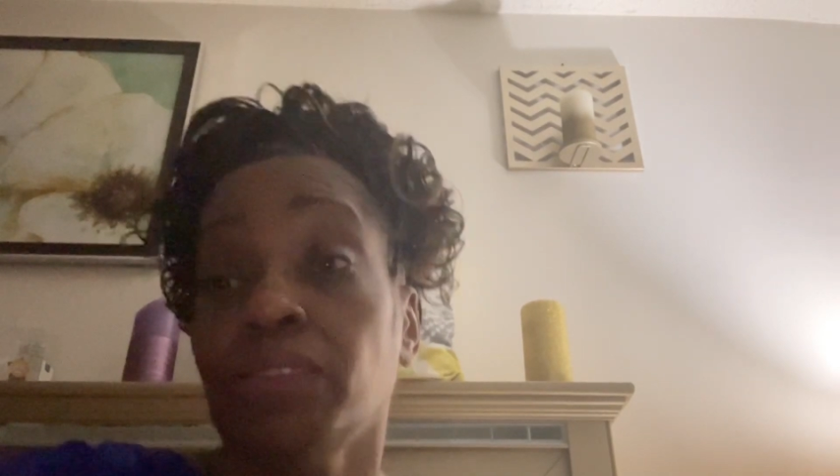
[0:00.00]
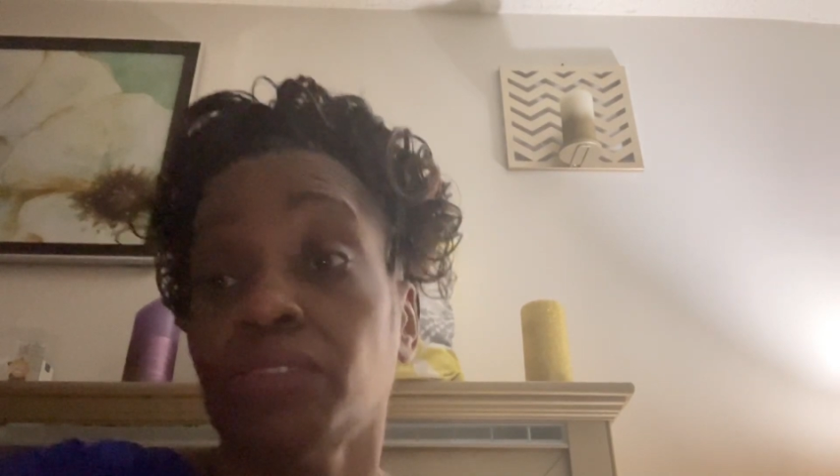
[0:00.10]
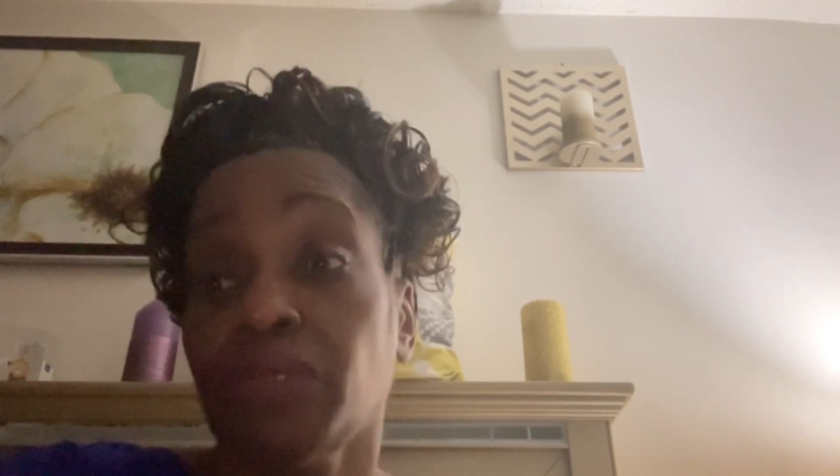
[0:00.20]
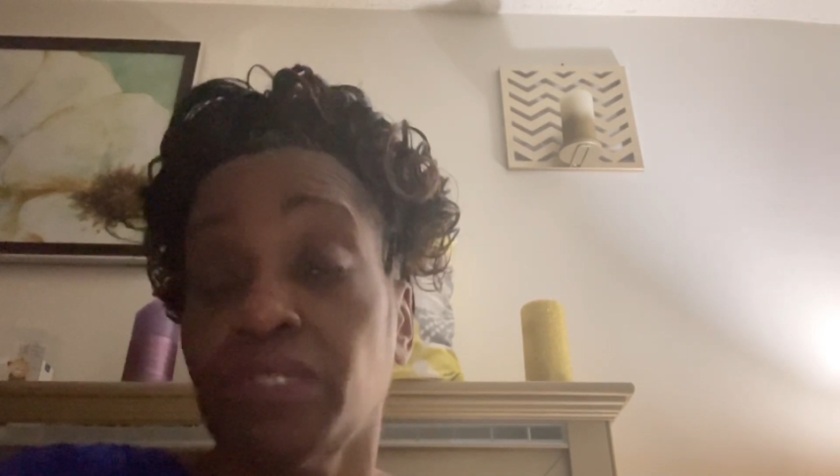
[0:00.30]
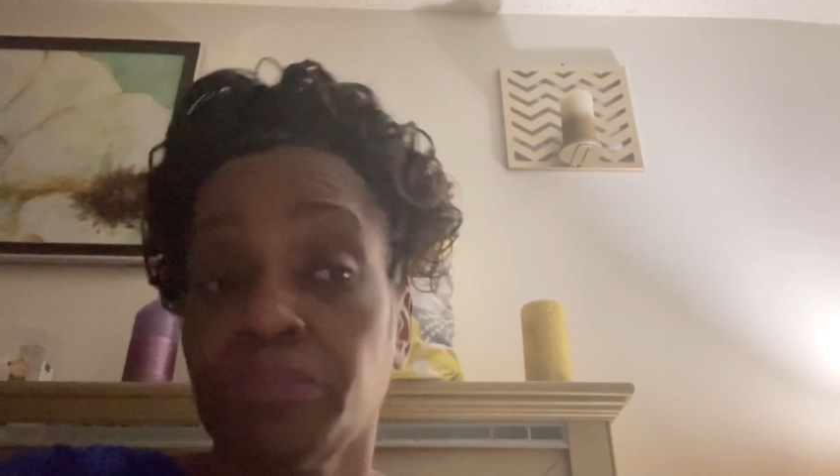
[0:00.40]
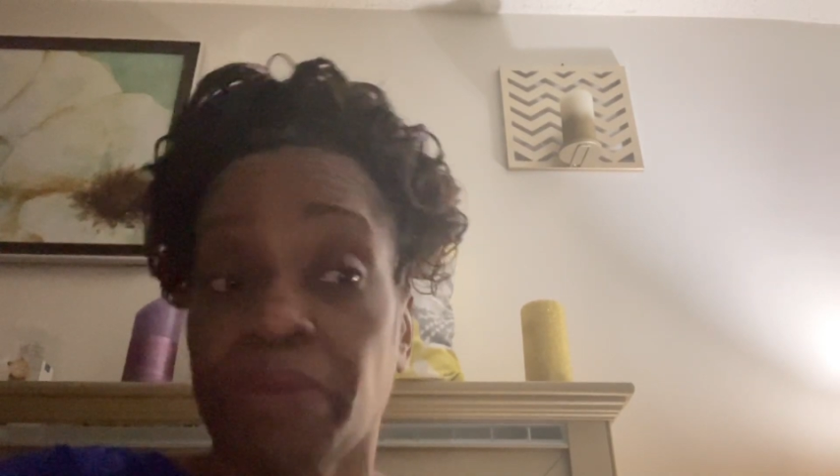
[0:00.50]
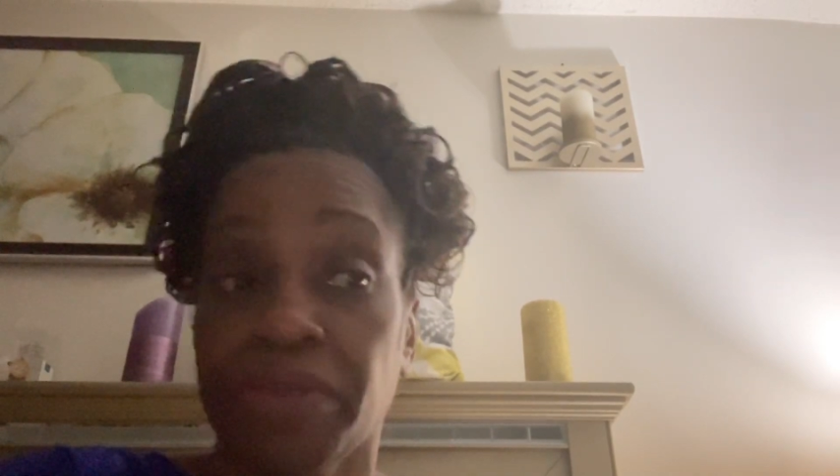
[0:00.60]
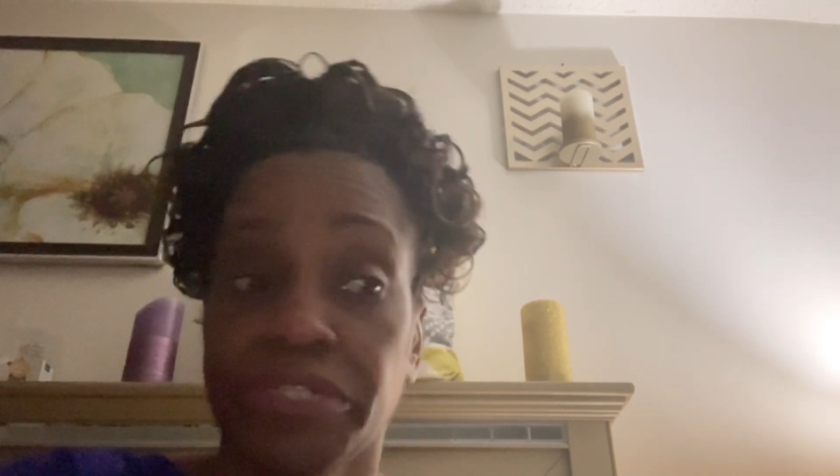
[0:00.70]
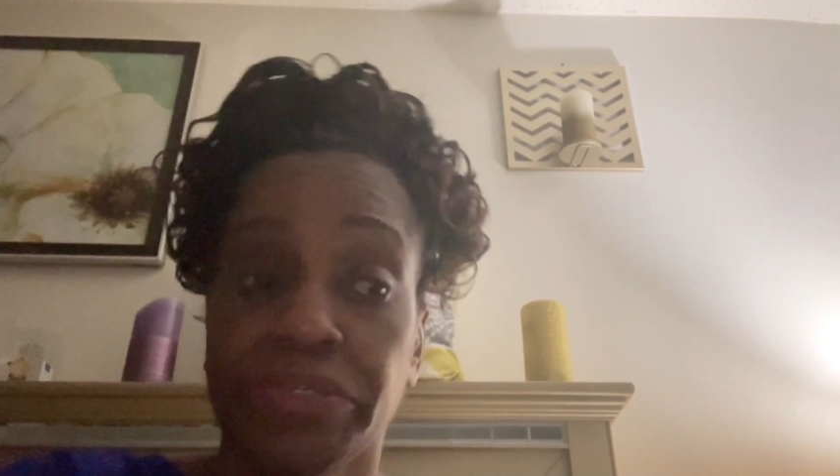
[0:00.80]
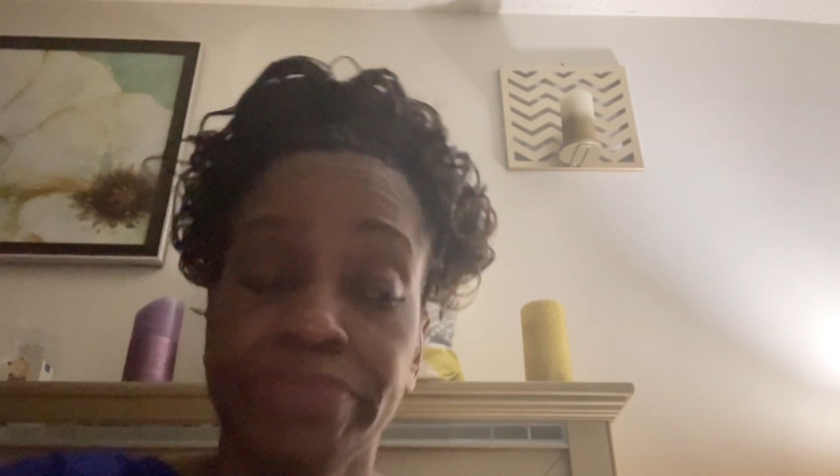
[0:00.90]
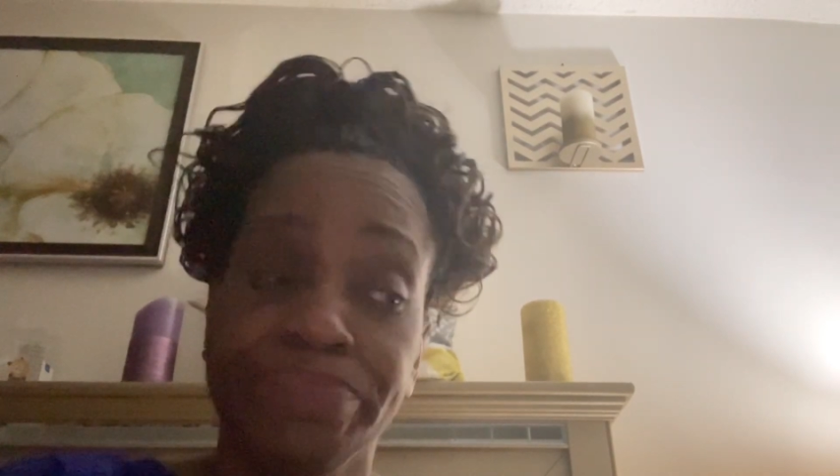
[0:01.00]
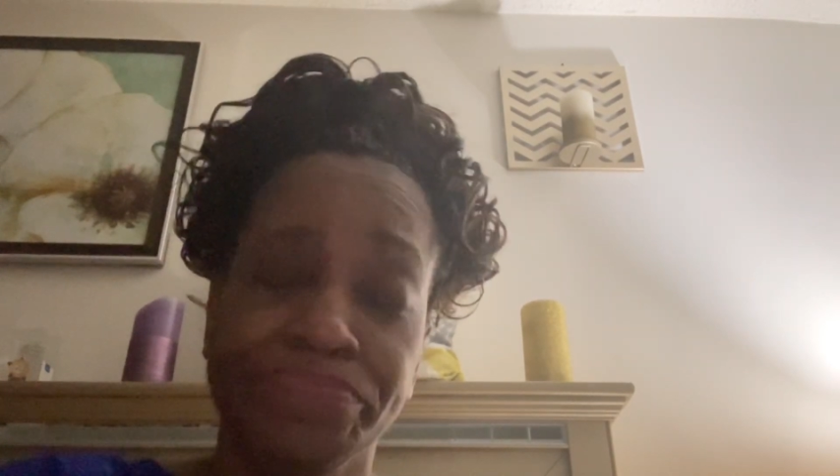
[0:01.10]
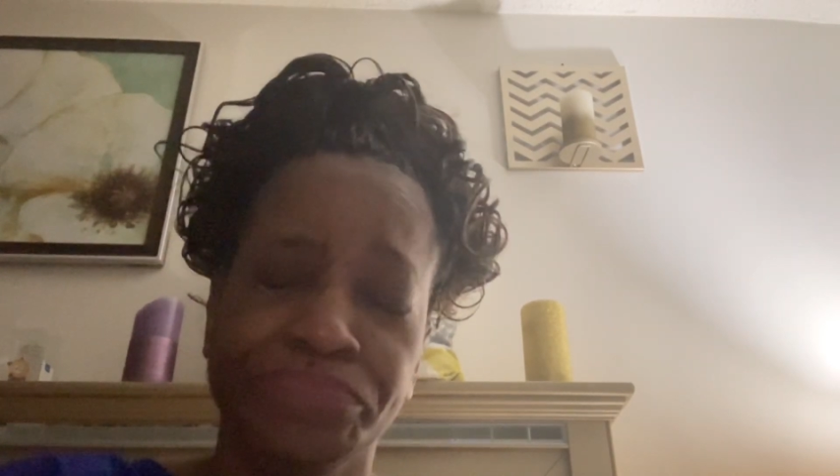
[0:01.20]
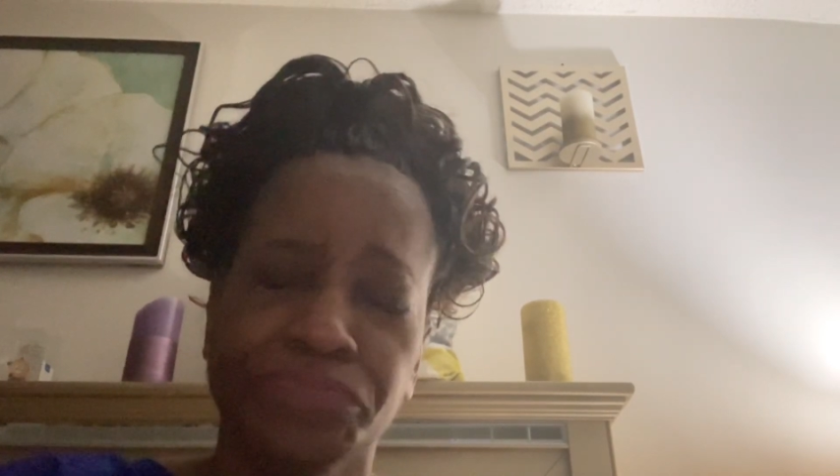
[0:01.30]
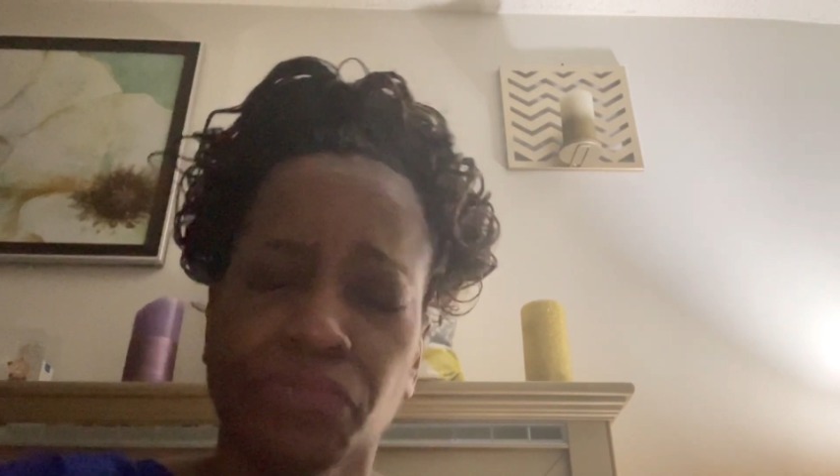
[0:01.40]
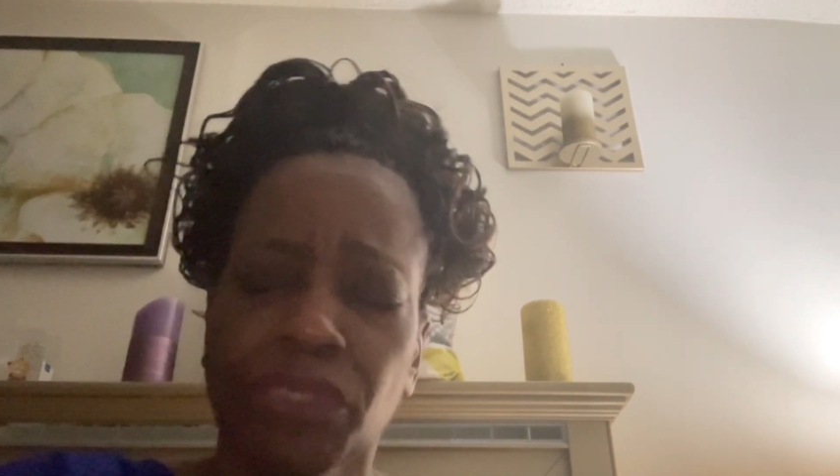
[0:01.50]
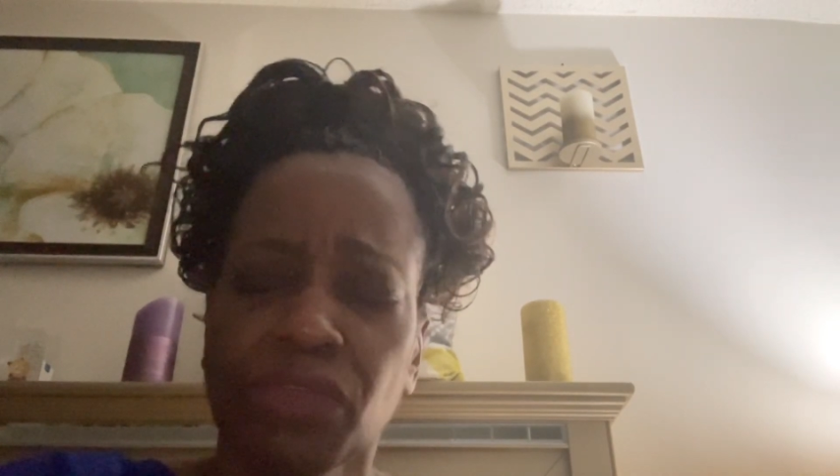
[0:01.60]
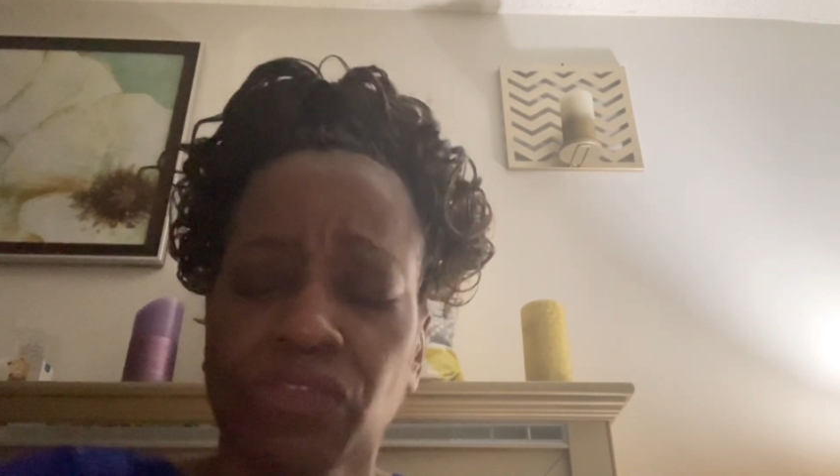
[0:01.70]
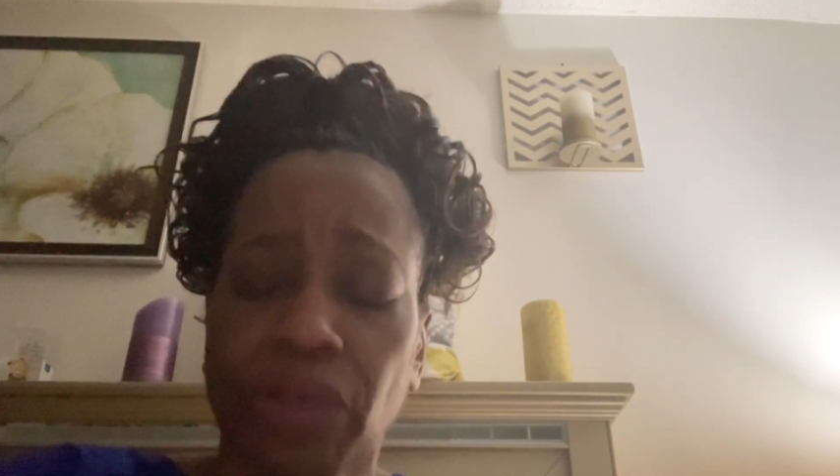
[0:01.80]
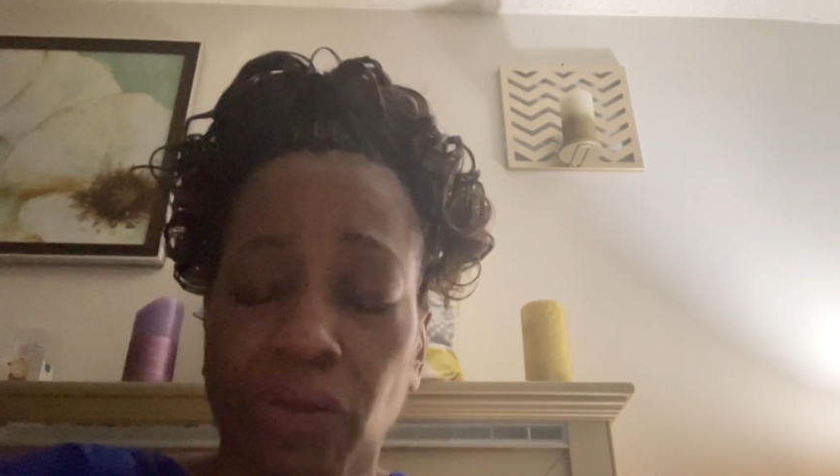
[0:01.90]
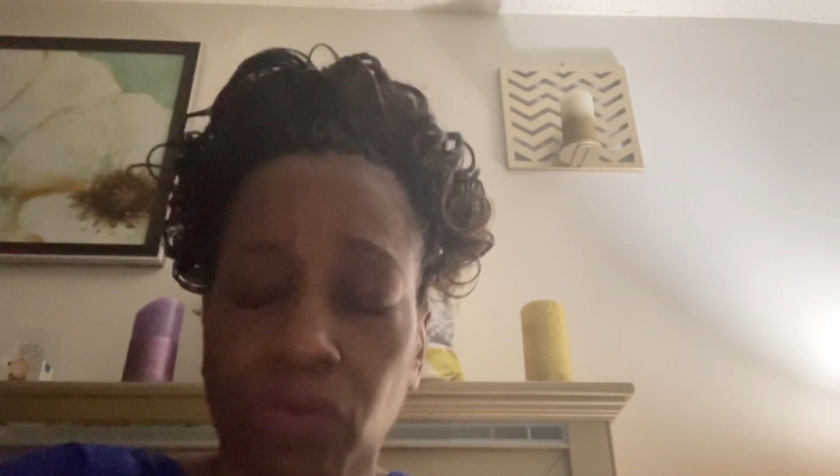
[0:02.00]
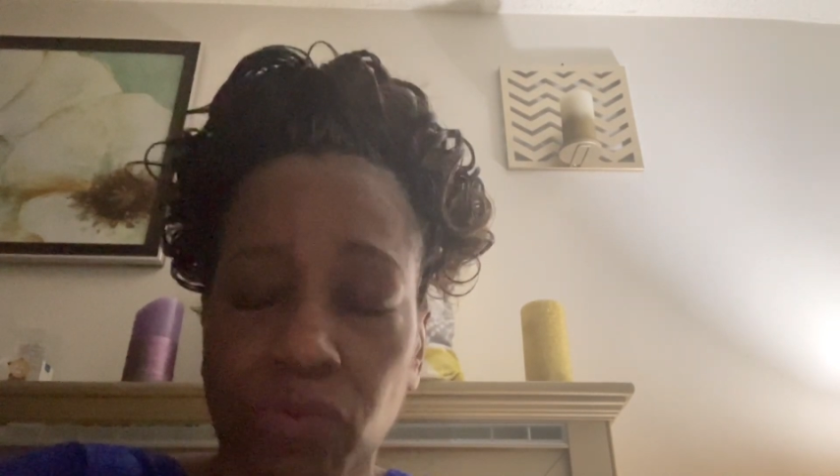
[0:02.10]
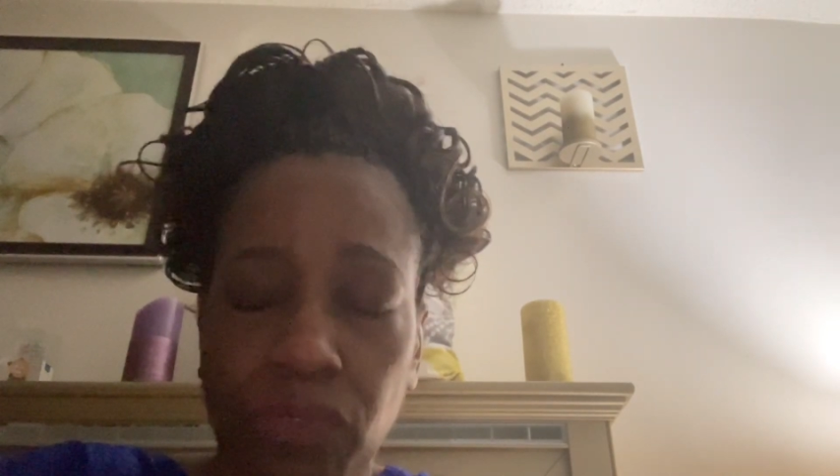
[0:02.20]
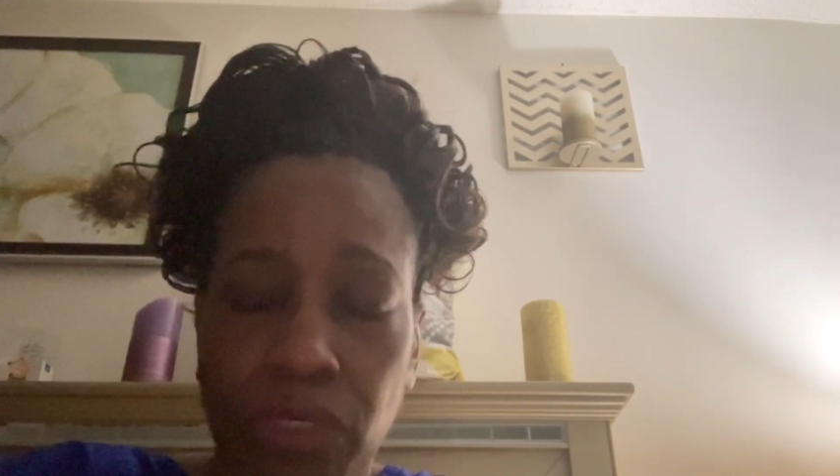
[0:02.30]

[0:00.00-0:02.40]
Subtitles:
So it's part 2. So,